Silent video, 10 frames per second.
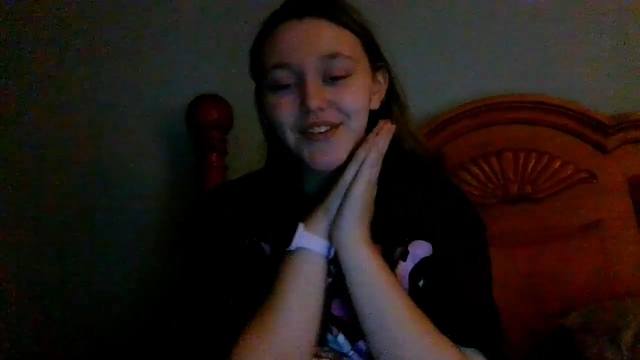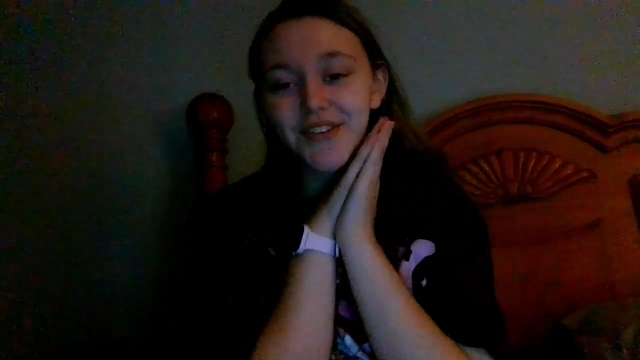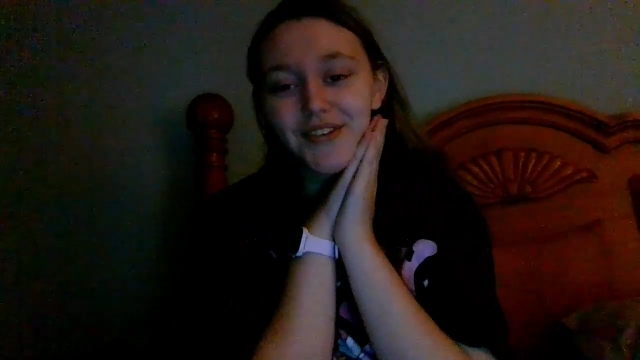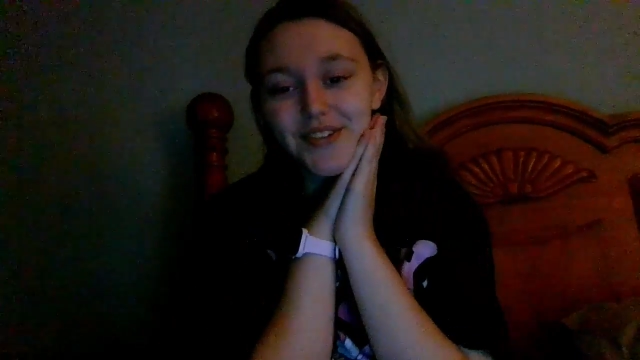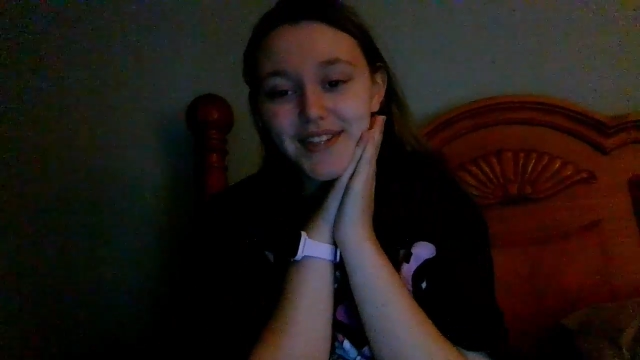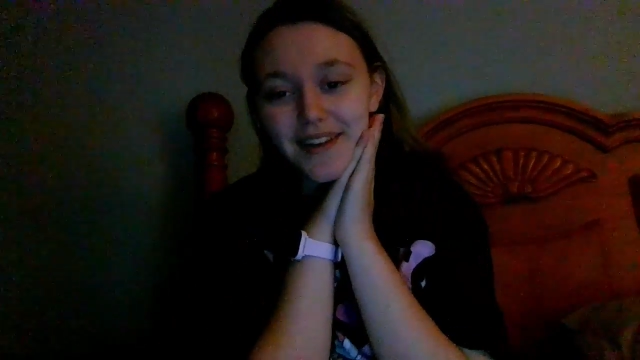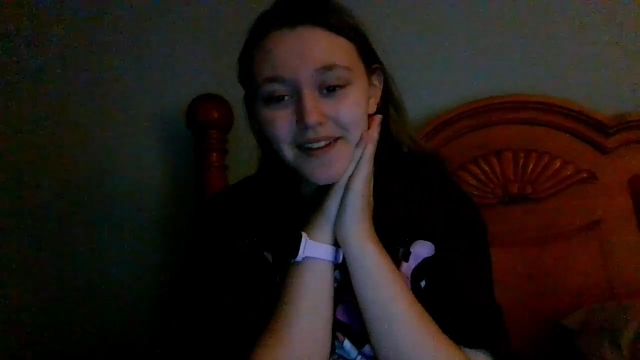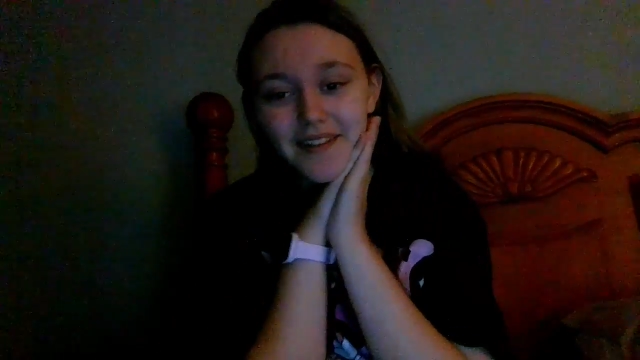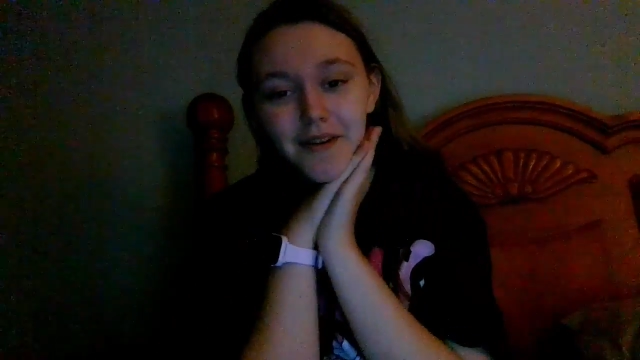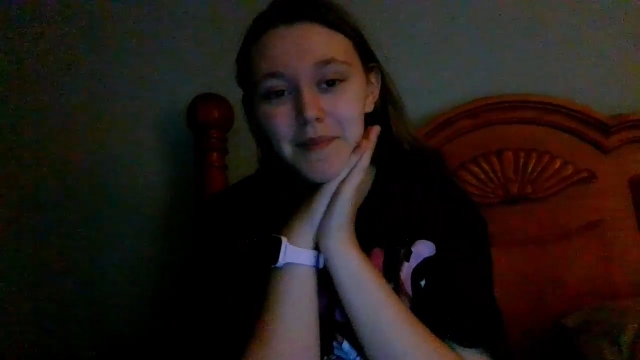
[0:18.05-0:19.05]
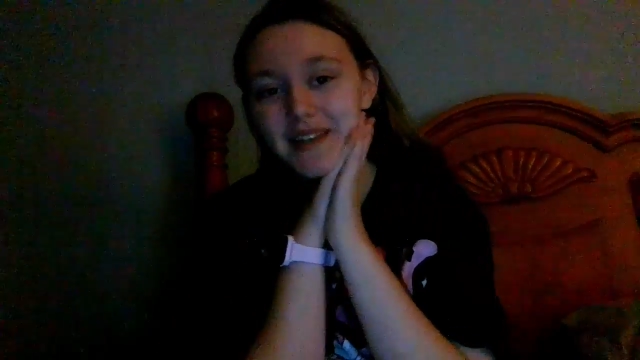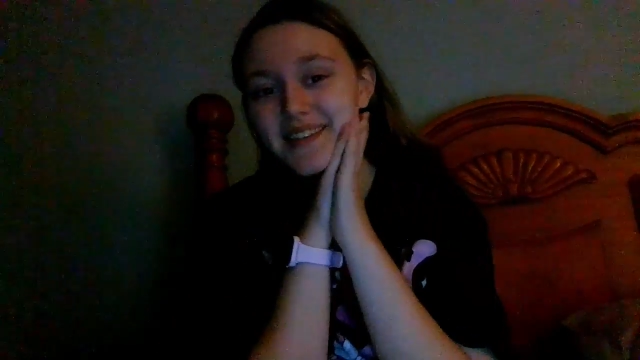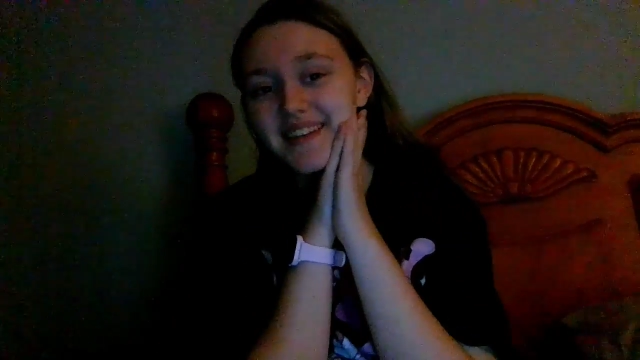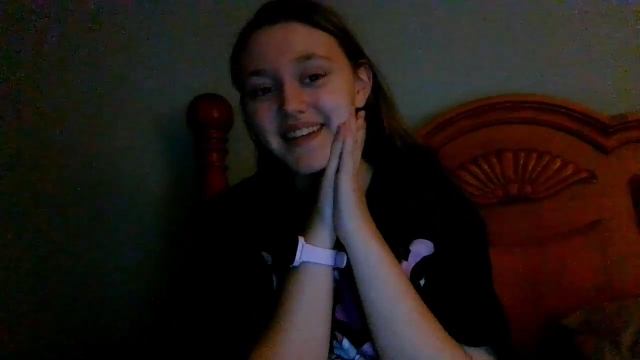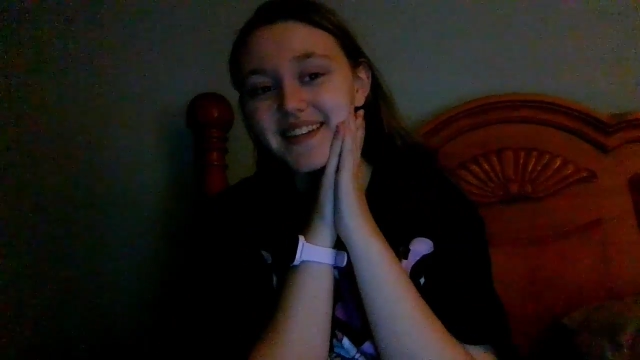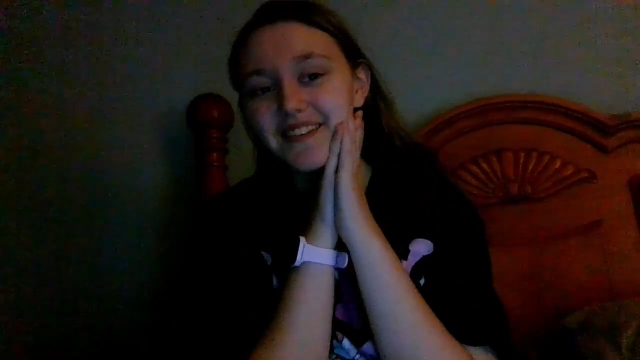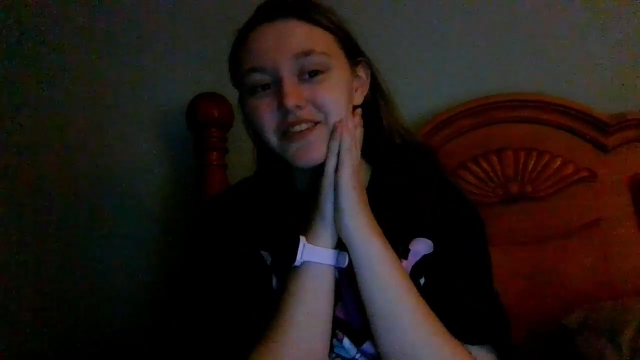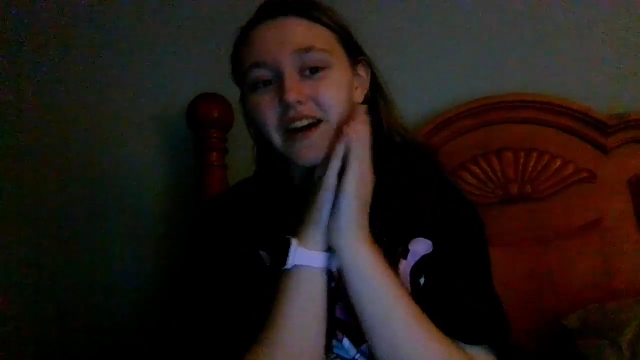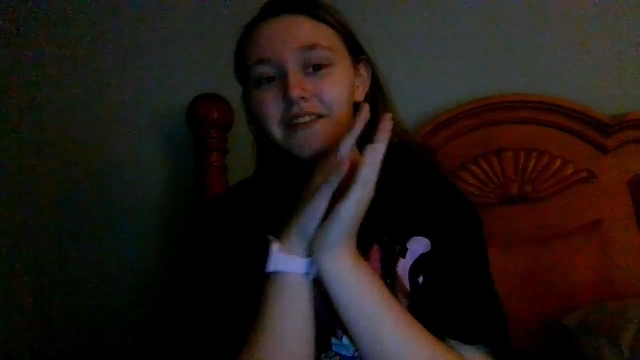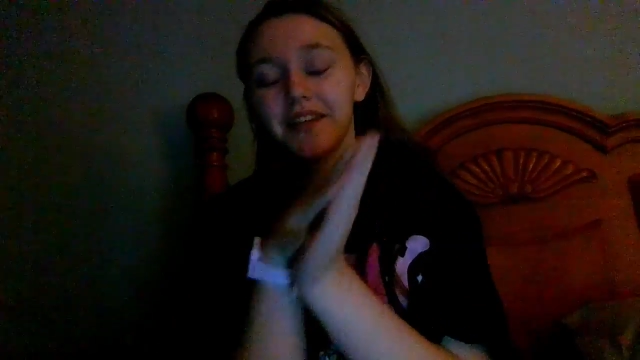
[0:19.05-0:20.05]
to send a little
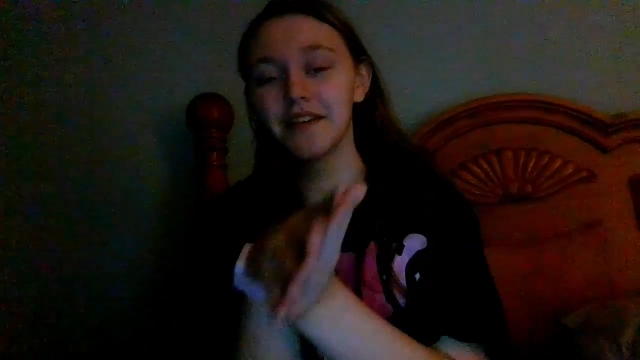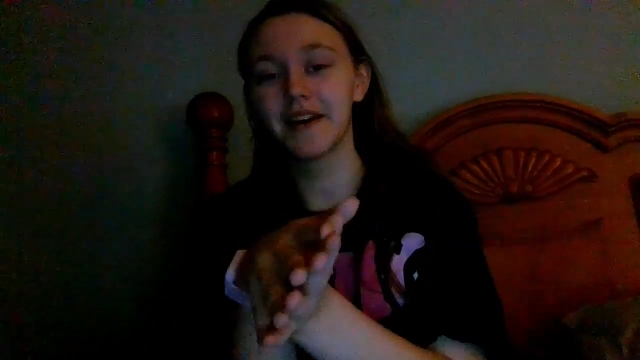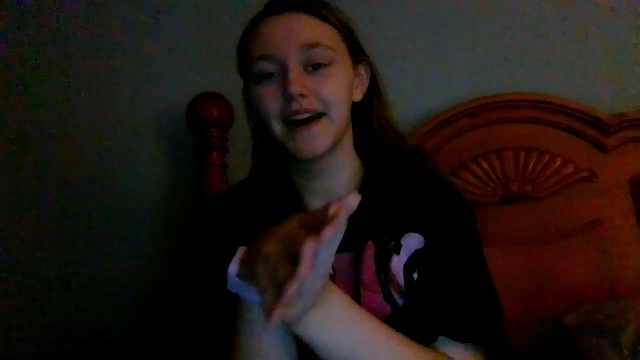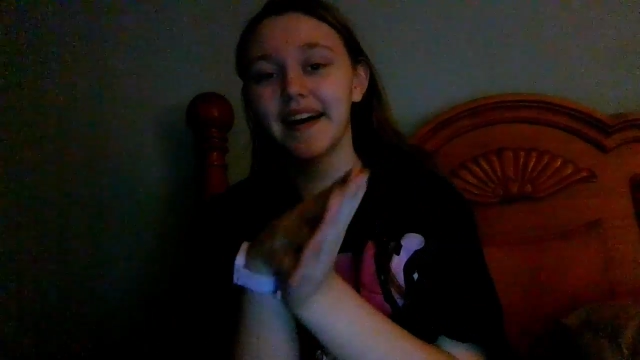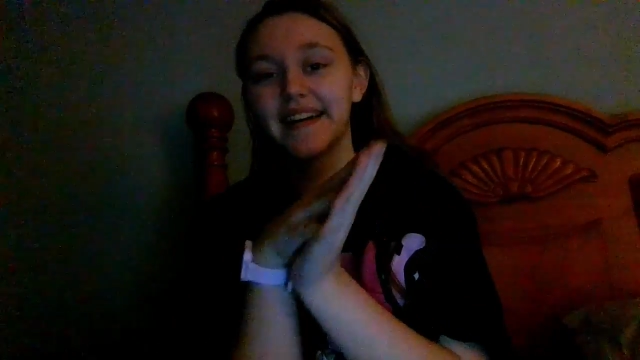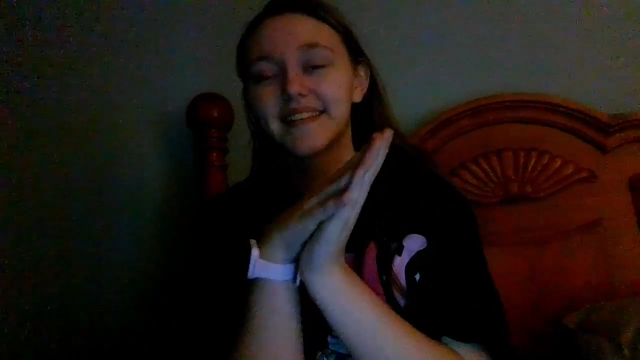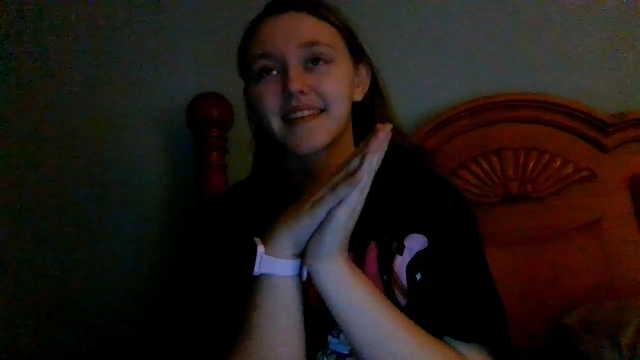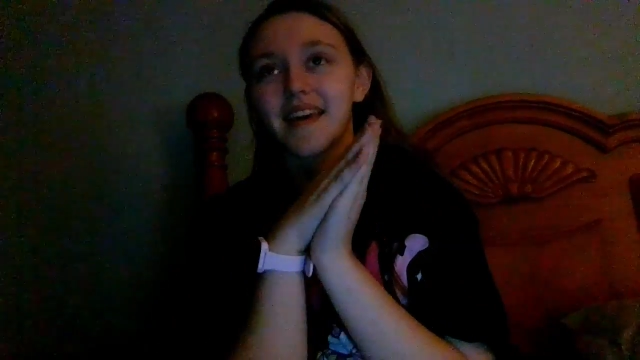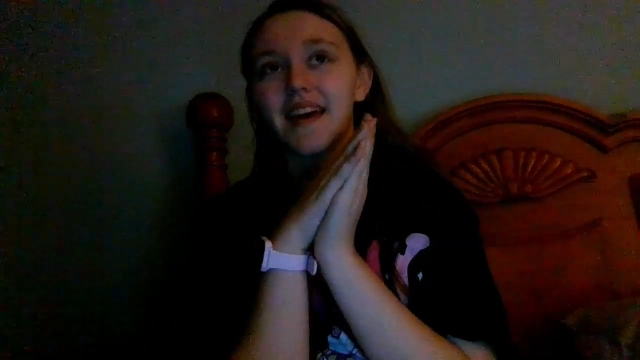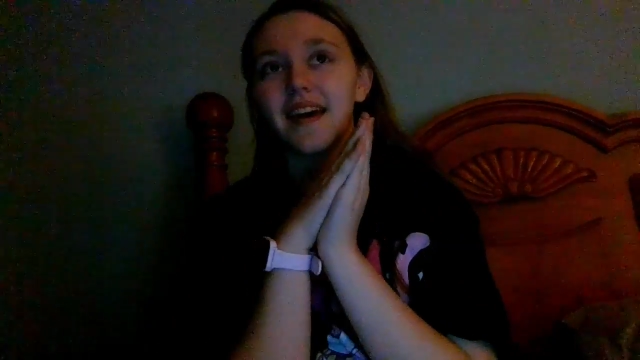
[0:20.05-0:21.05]
message out to you guys